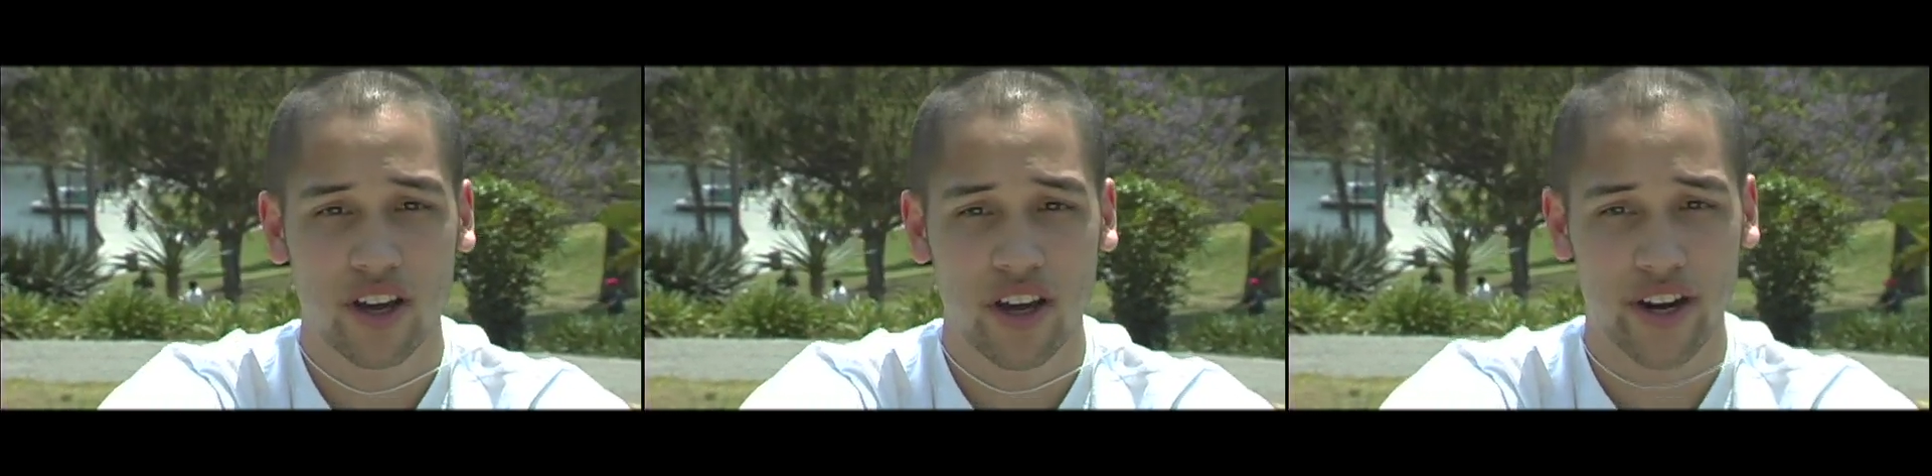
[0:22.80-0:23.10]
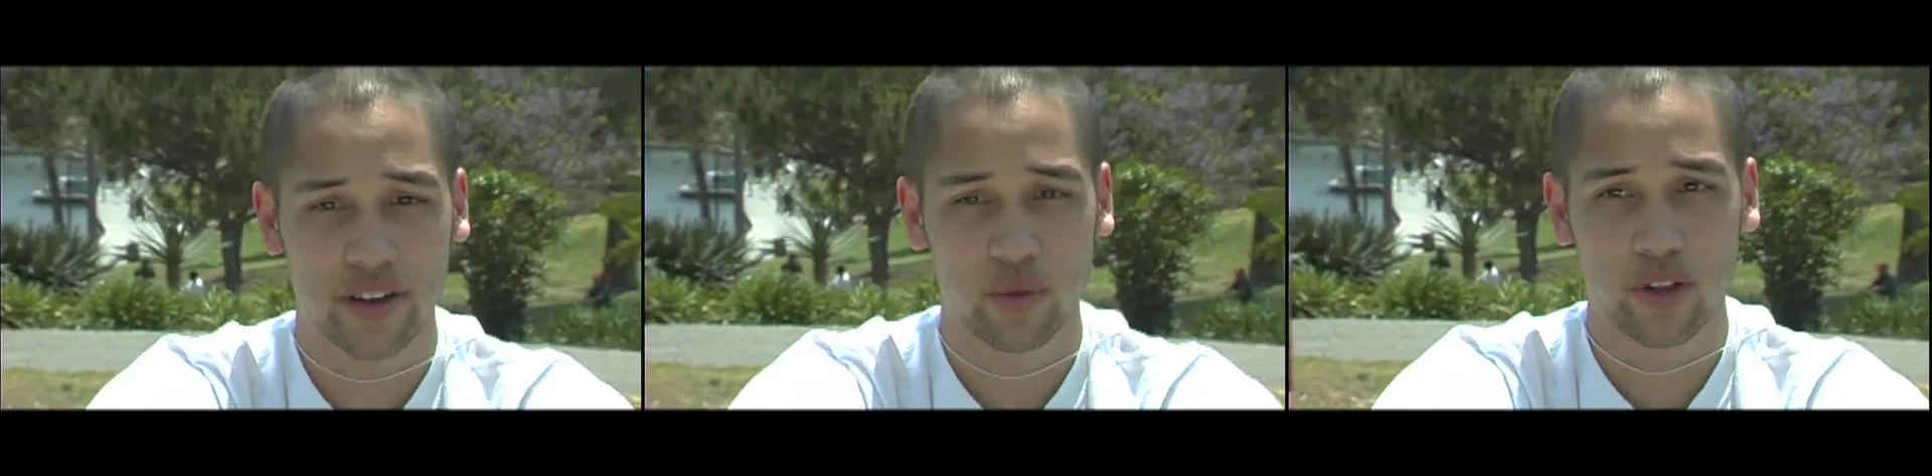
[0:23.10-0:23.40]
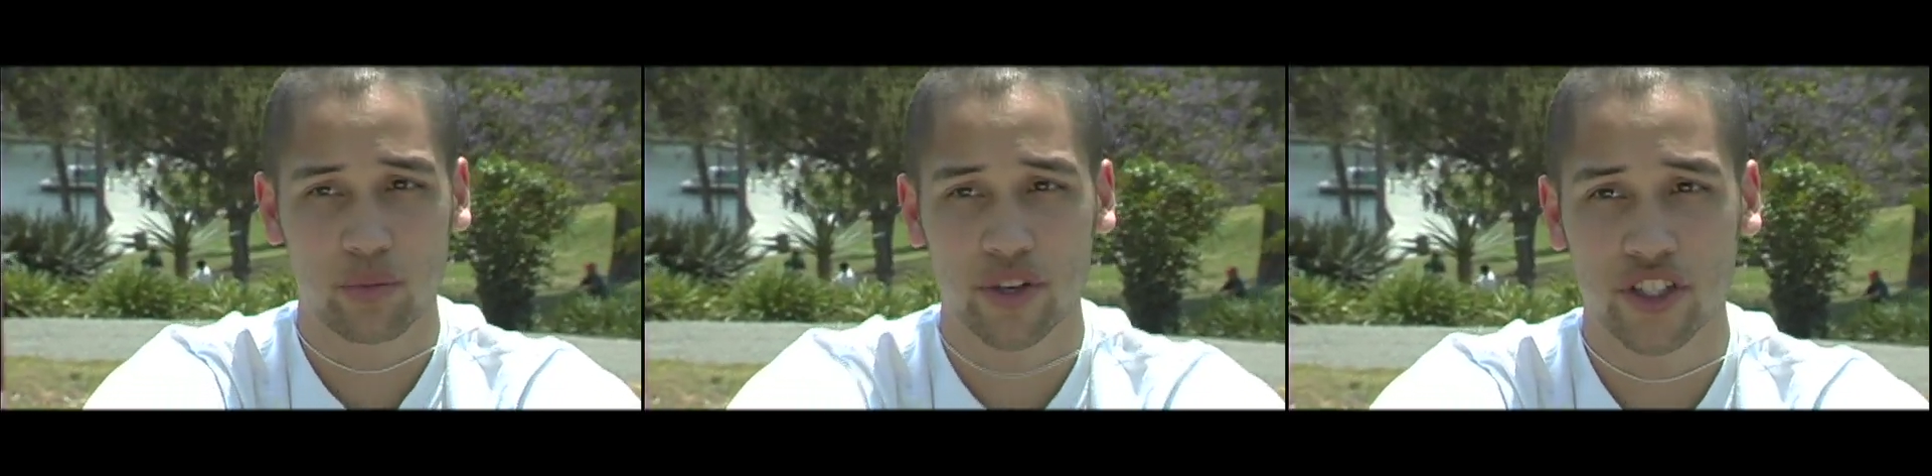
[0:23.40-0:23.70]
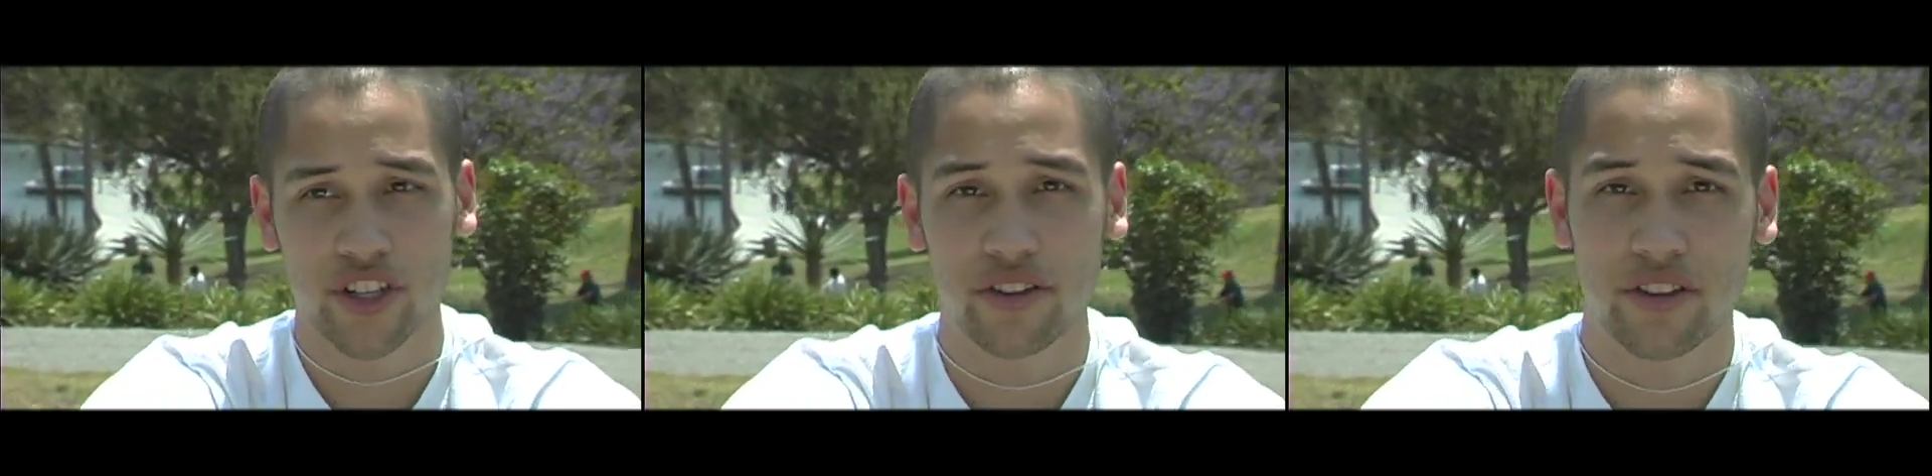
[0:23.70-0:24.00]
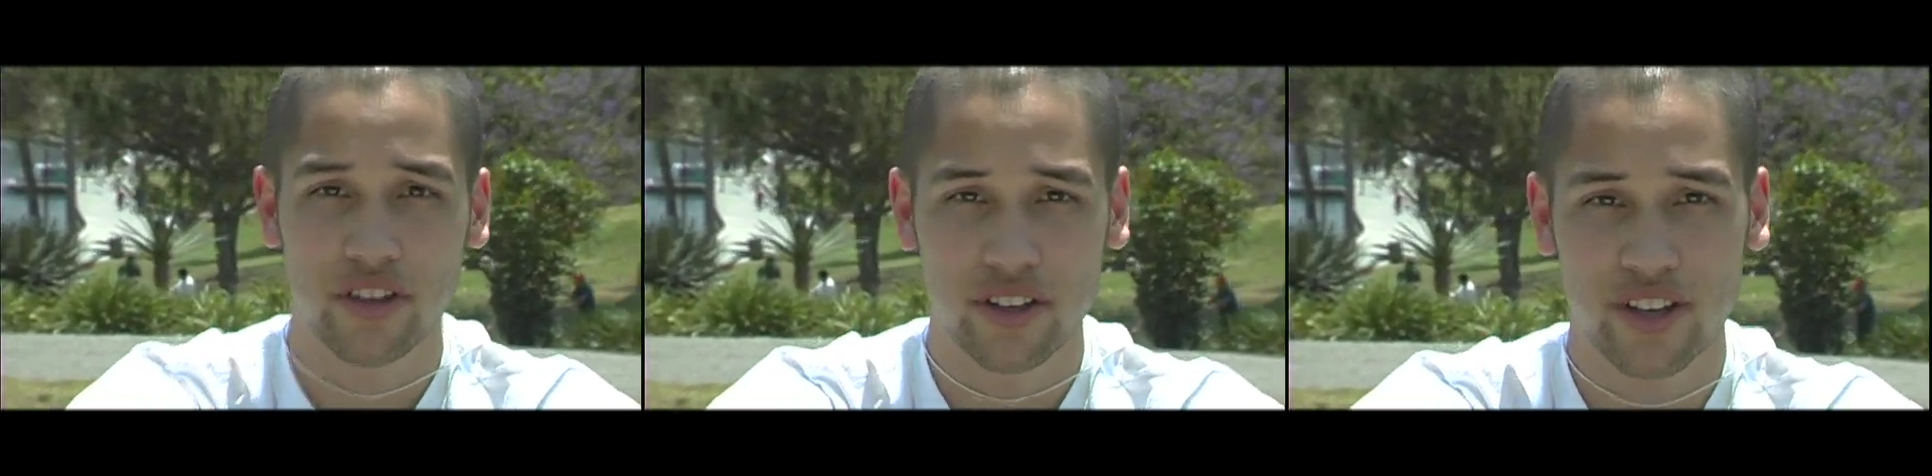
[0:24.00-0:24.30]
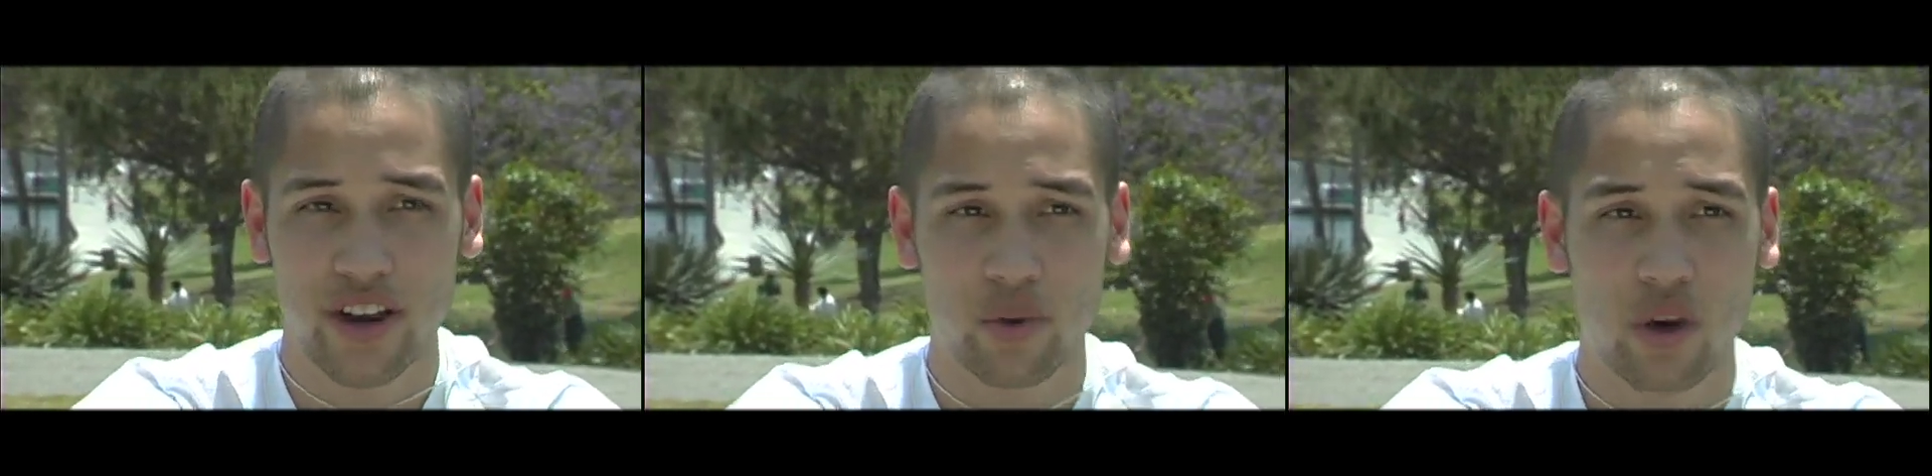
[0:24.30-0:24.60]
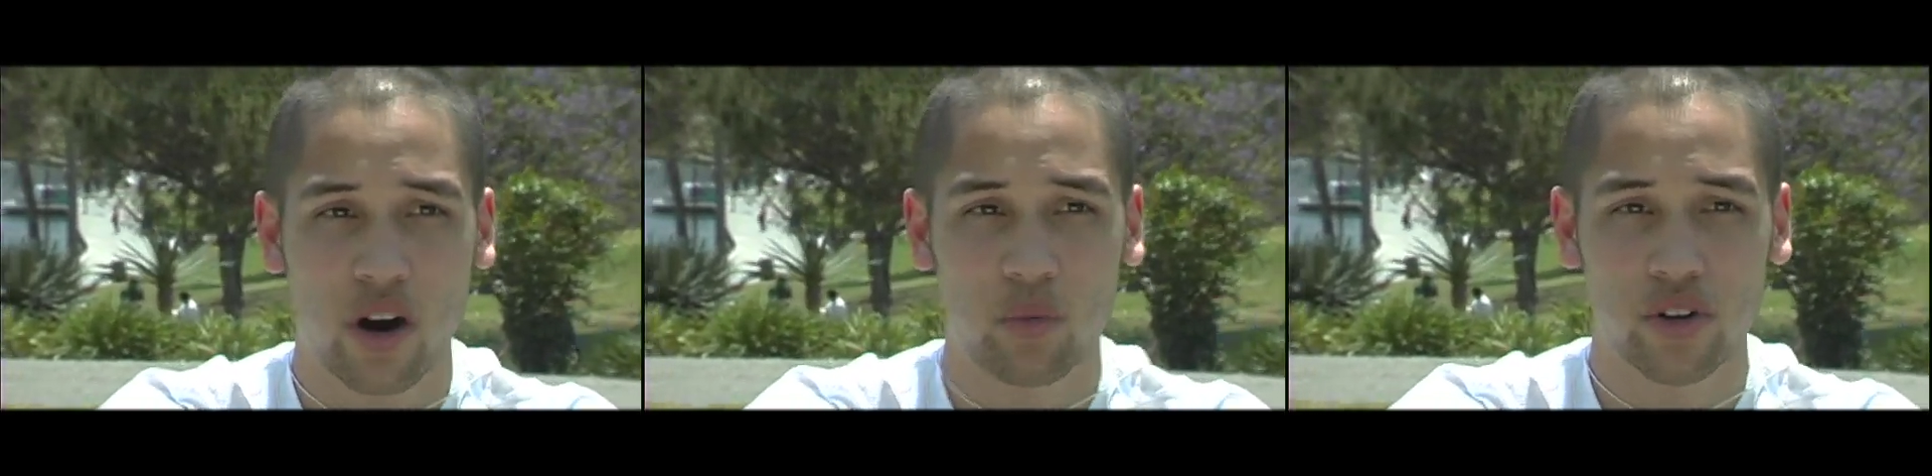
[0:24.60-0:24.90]
And I can really appreciate the things that
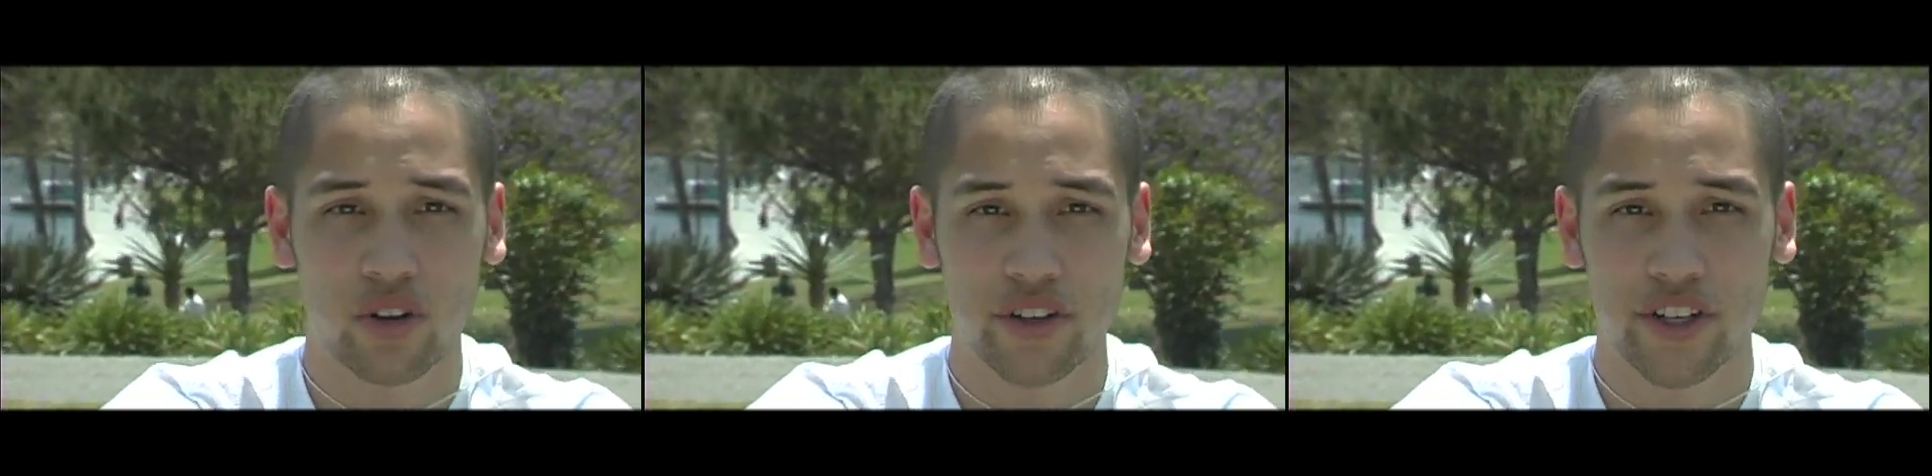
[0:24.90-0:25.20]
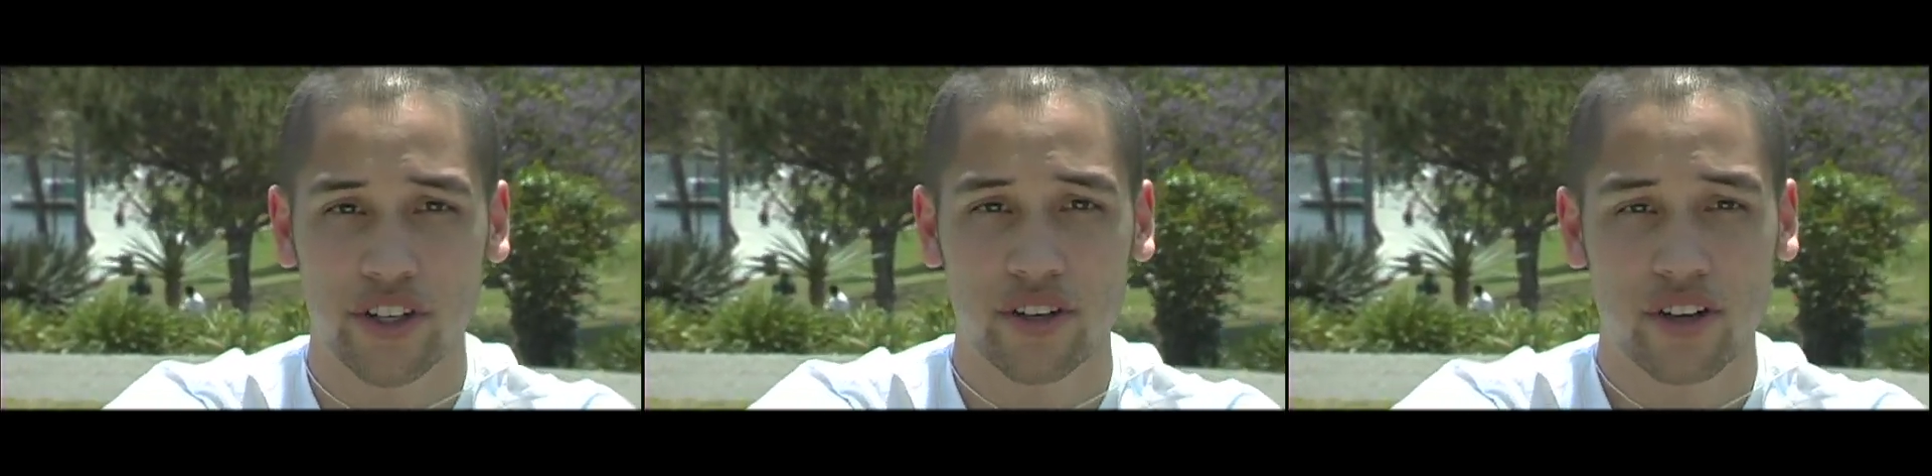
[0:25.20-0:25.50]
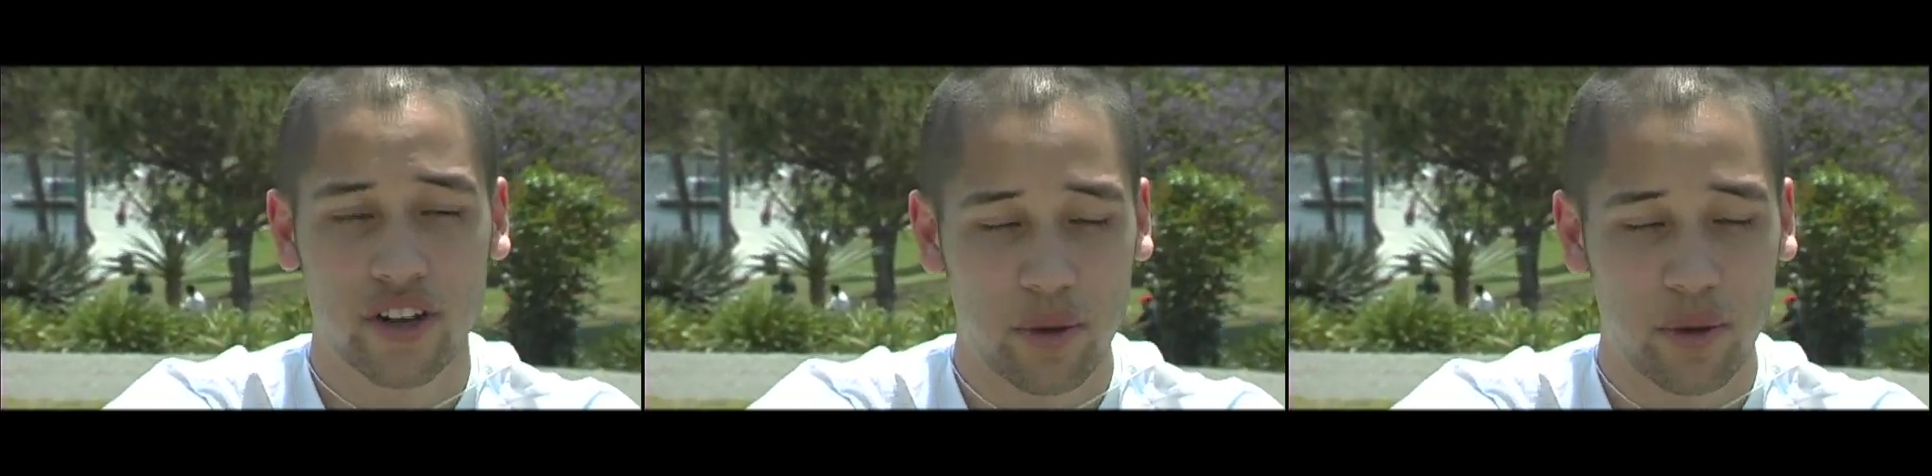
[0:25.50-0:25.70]
we learned here.